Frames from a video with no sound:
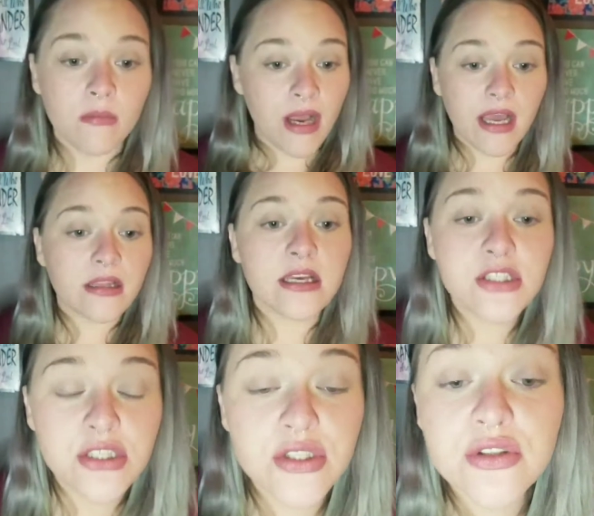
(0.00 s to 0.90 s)
my
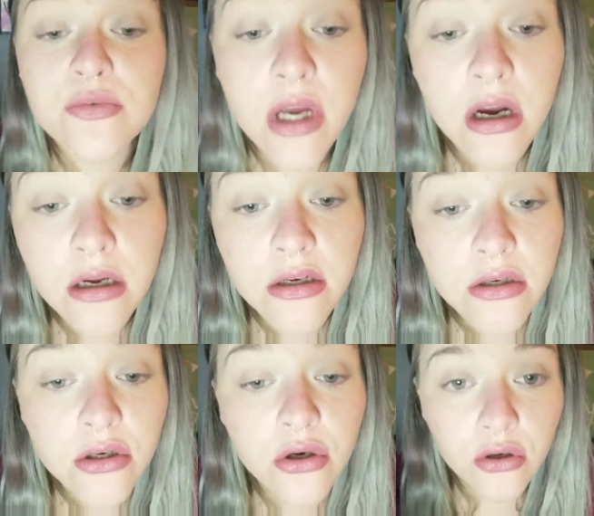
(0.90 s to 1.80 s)
eyelashes do not
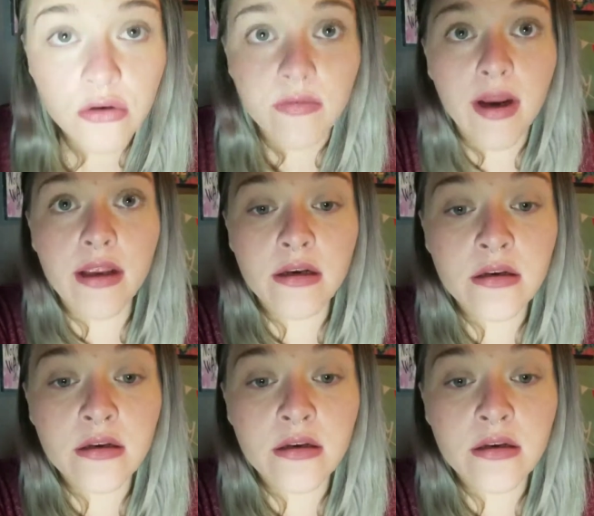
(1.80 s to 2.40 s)
curl right.